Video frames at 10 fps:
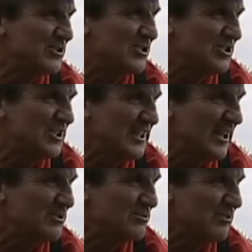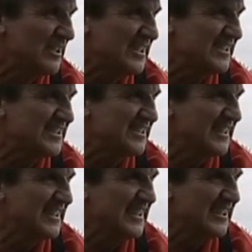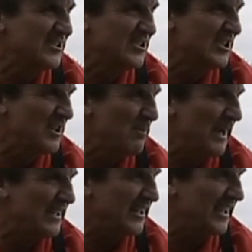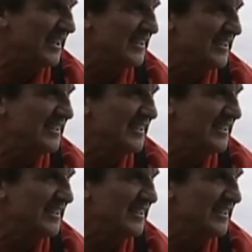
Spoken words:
It's just in those reeds, just at the back there.